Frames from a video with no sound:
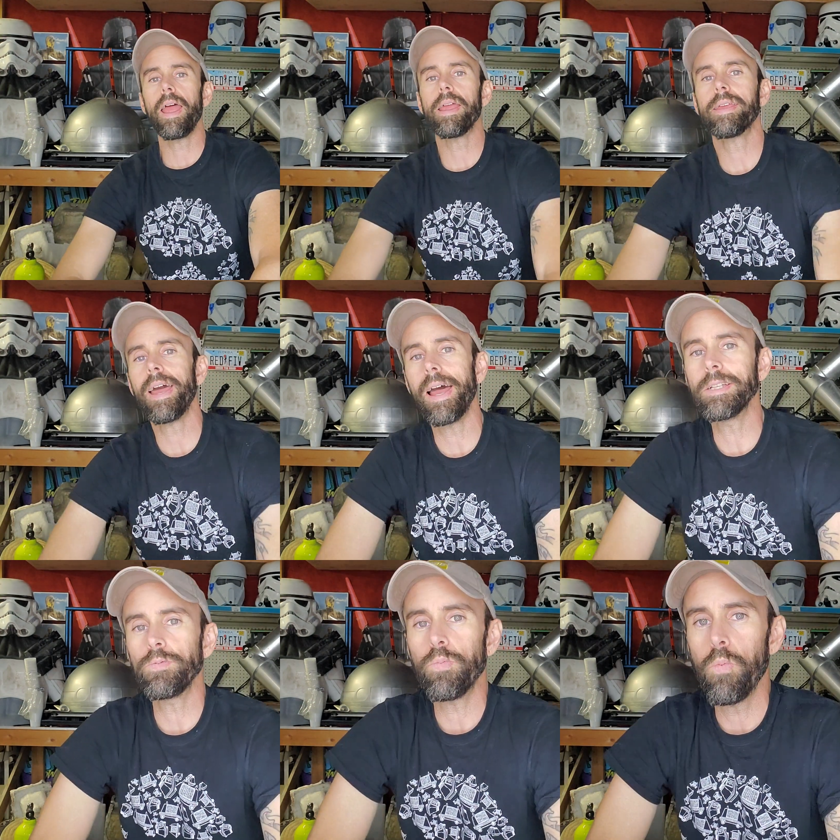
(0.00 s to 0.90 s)
Hey
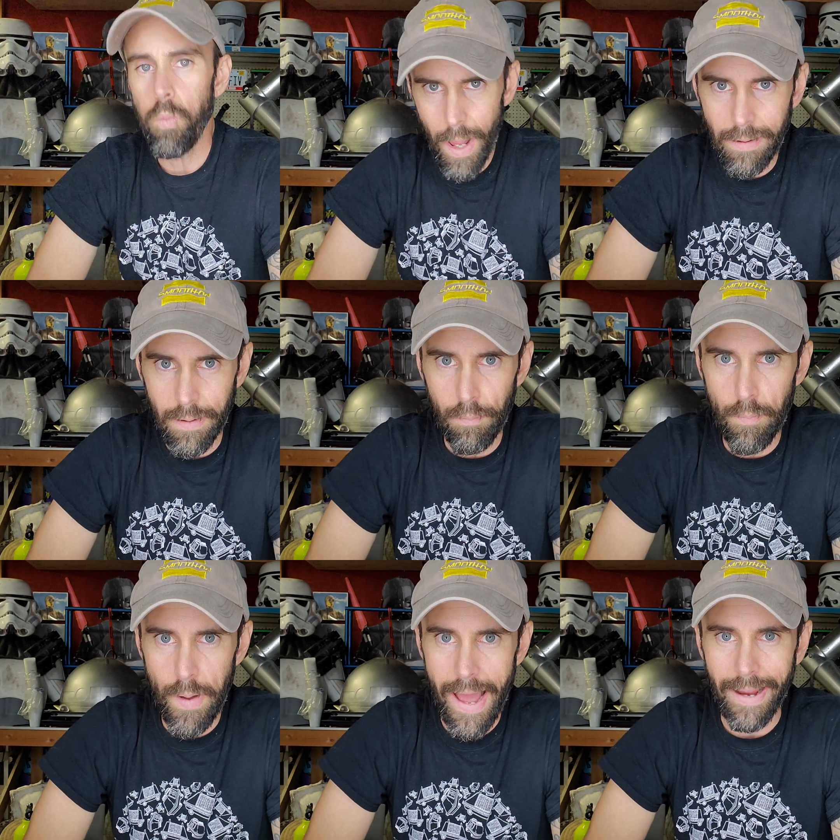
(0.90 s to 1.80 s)
guys,
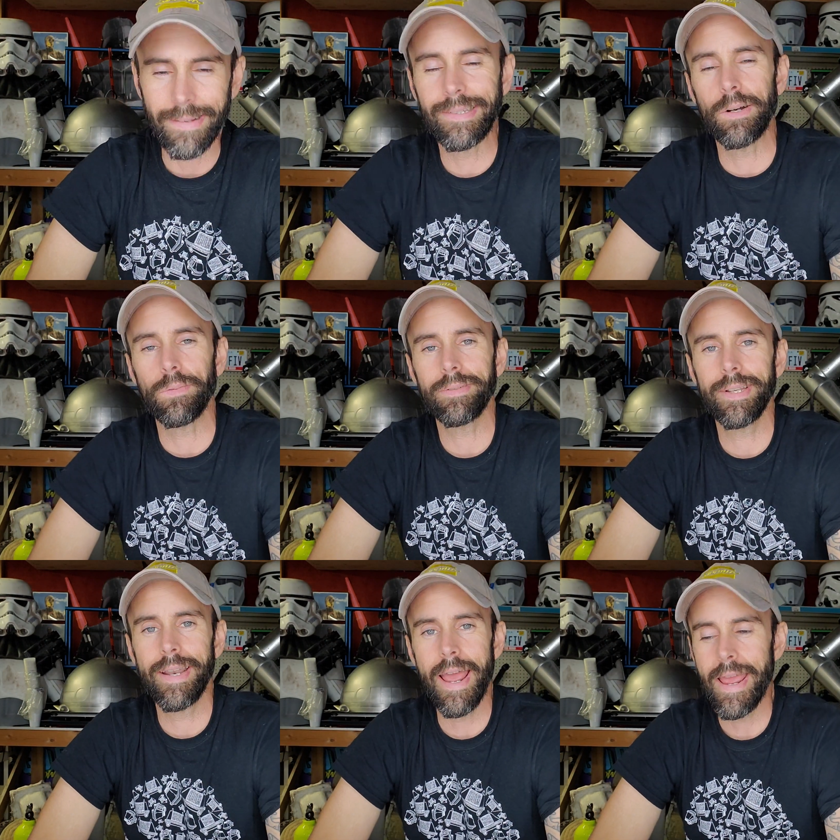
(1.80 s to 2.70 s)
welcome back. So
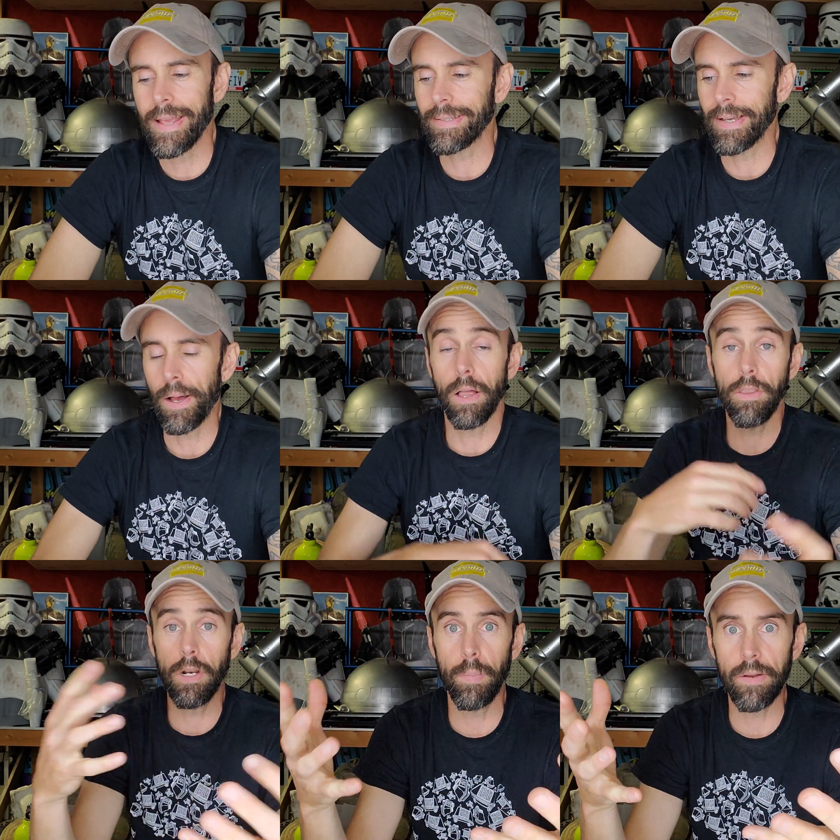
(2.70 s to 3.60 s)
today is a, a,
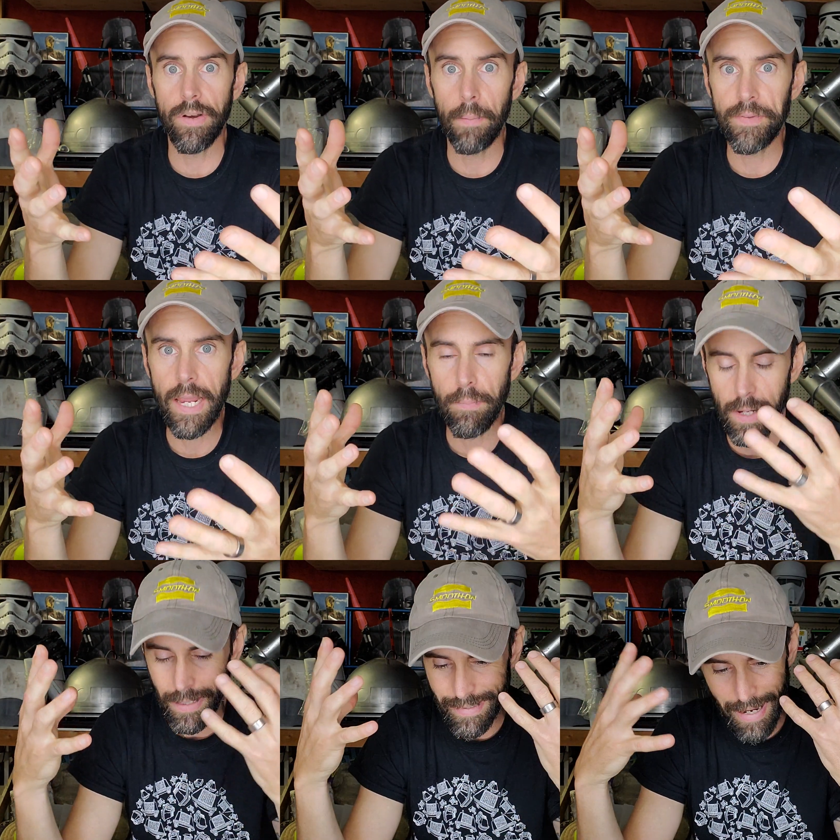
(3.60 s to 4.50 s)
little bit of an update
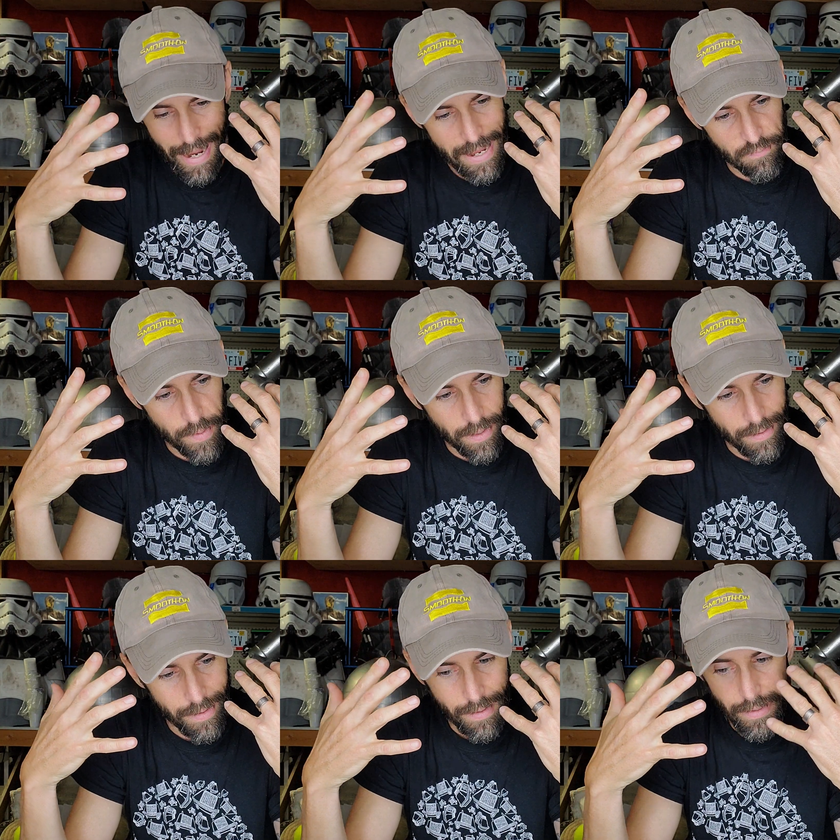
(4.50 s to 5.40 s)
because I have
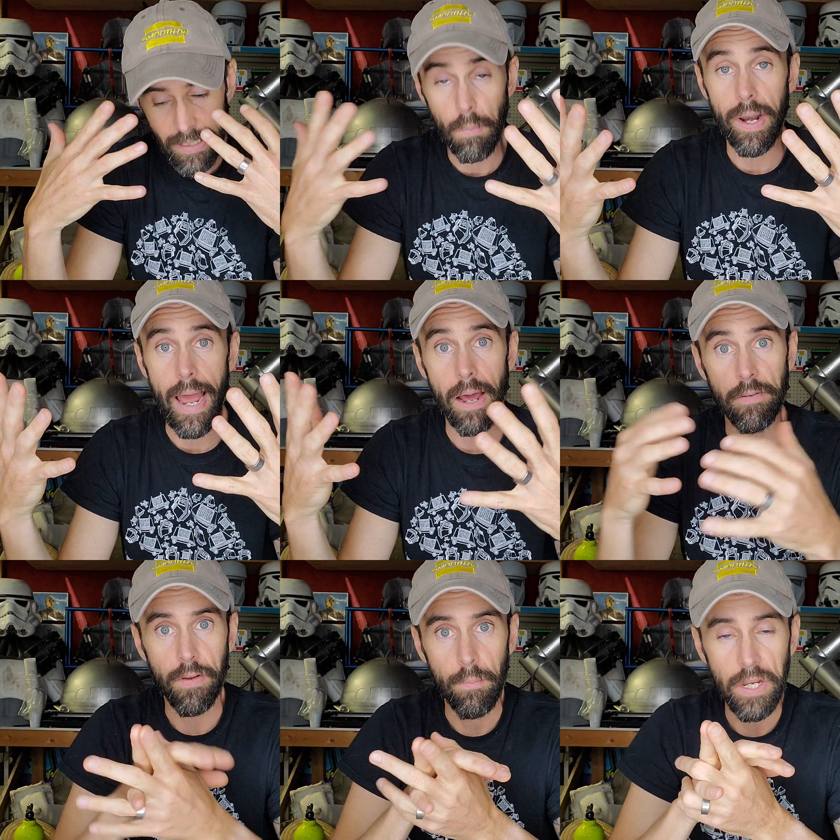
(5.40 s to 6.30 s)
been somewhat out
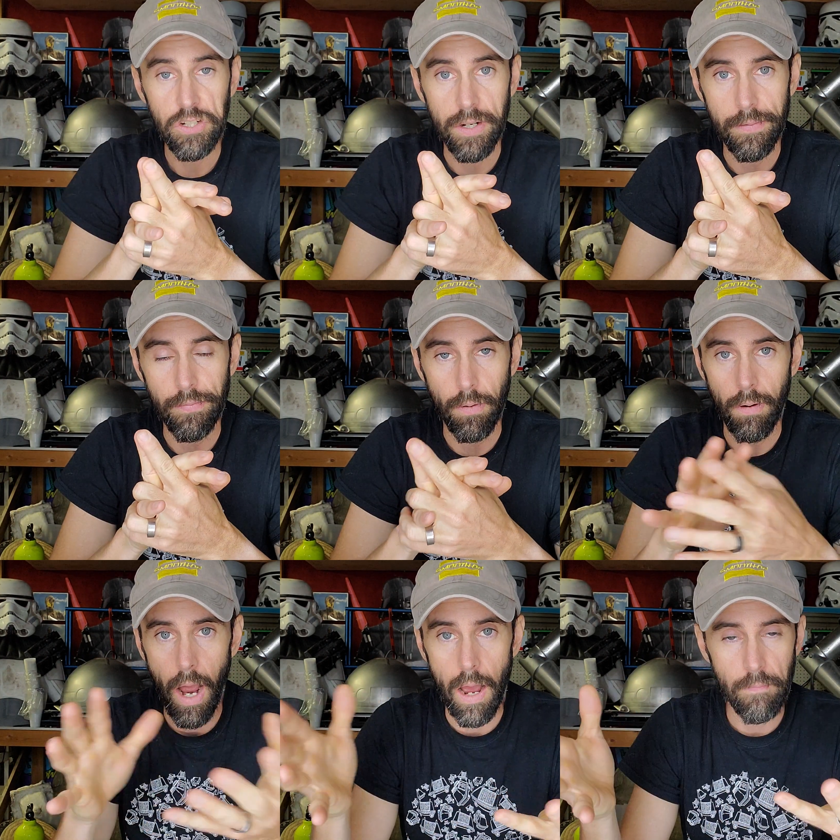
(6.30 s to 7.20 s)
of commission
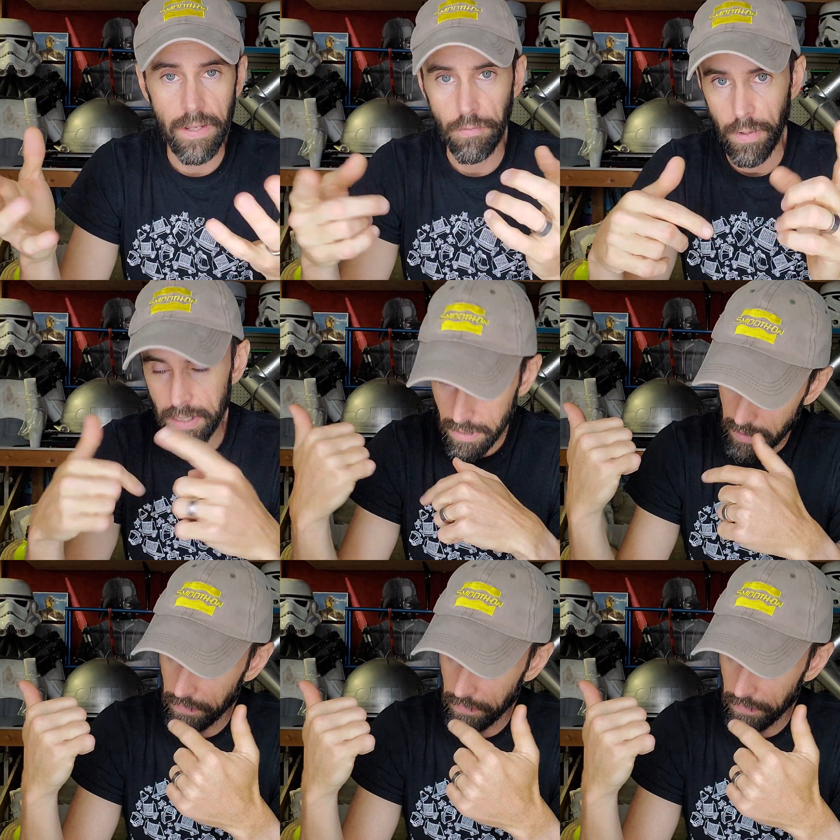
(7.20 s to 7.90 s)
for obvious reasons.